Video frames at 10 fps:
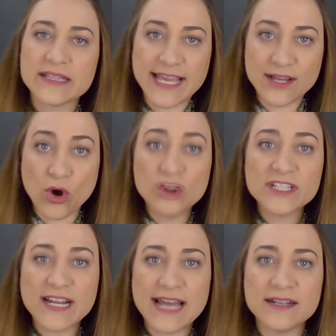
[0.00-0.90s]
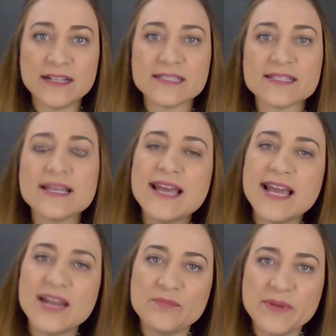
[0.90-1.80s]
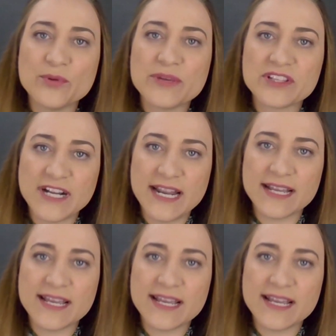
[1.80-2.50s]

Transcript: like older adults and people with chronic